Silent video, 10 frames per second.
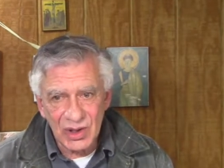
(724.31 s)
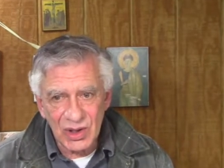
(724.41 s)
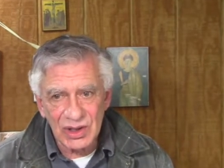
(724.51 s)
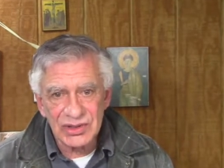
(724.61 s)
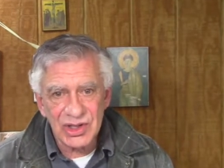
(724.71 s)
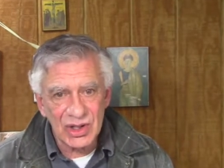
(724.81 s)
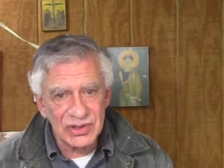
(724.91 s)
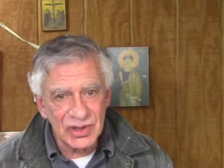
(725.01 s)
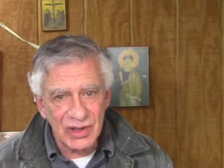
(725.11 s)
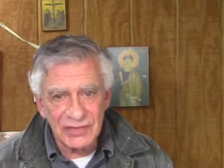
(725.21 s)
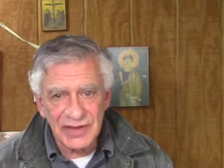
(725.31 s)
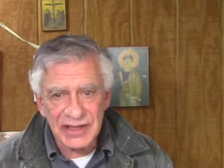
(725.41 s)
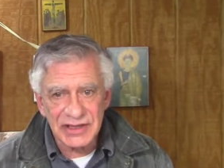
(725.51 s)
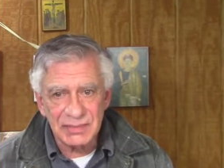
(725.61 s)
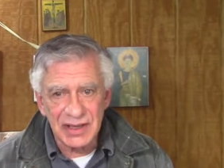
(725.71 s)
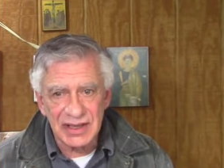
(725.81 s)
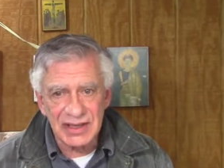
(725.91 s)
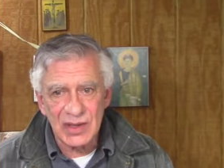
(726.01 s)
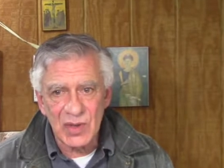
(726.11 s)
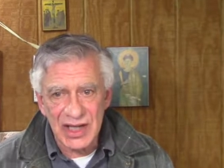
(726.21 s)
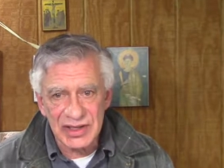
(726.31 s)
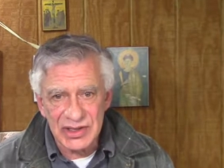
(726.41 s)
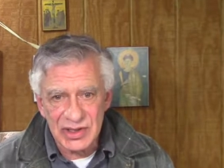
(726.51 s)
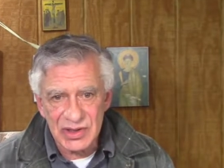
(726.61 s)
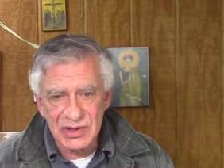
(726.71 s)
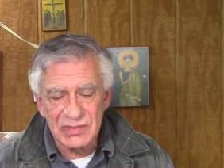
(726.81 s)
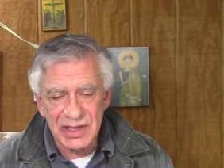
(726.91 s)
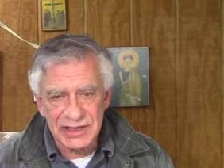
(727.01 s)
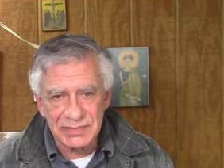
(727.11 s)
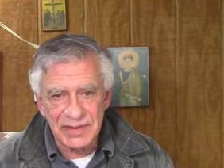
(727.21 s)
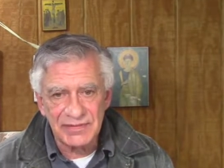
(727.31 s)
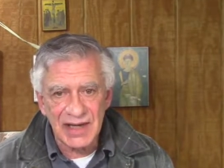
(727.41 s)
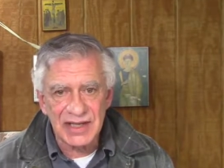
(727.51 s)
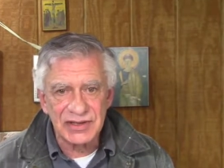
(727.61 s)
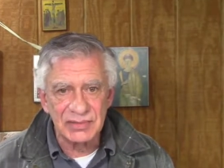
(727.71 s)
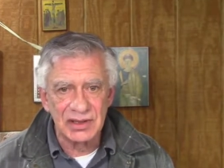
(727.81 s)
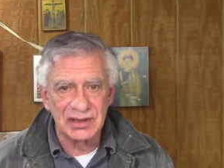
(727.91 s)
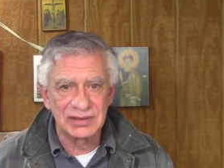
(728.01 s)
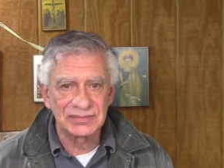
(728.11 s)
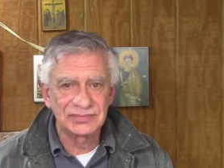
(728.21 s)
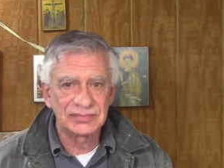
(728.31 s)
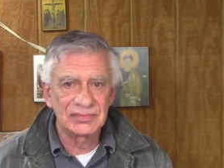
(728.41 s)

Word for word: The old shows no flexibility while the new must be flexible.